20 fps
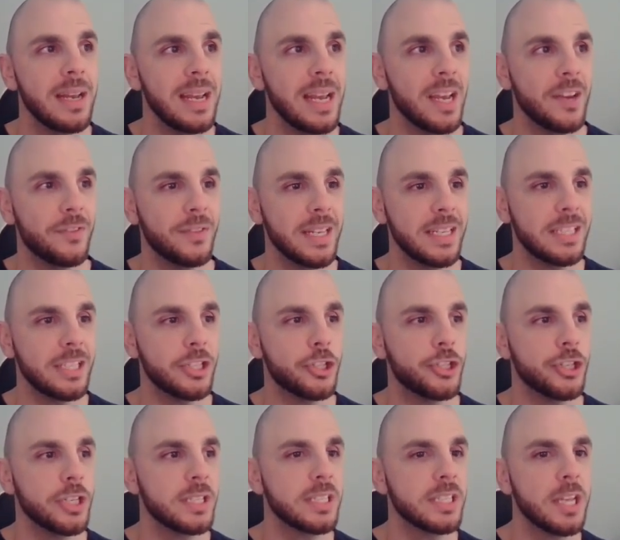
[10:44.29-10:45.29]
if this is
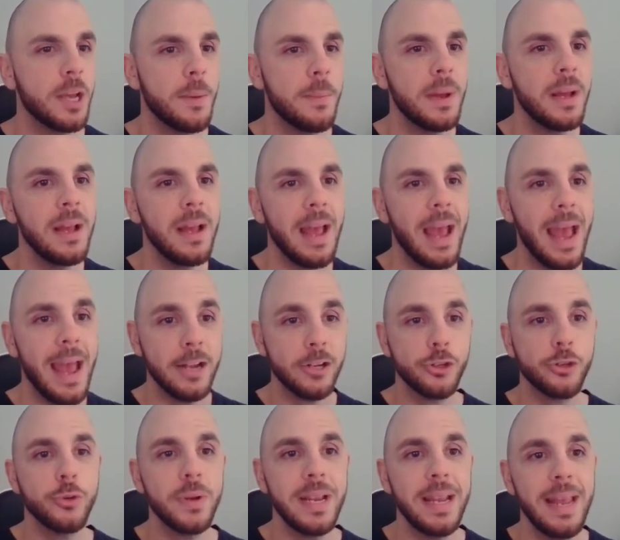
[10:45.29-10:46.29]
just some
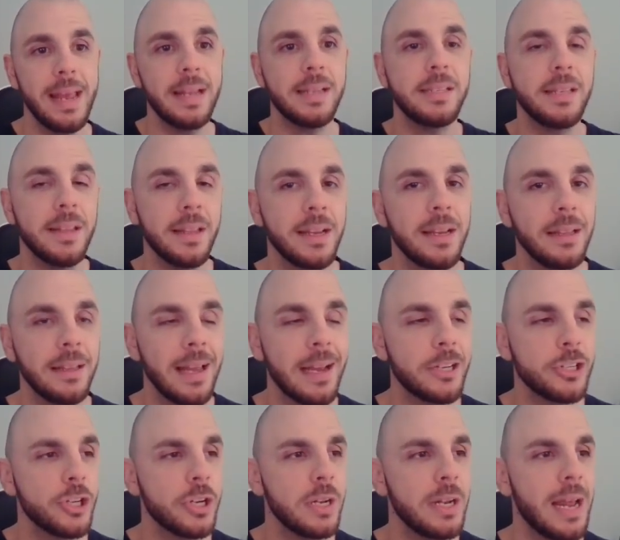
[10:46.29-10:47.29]
entry into the
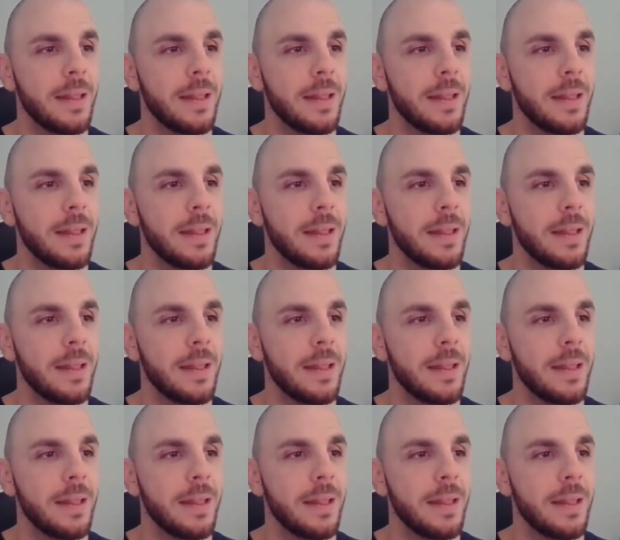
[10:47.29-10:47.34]
collection,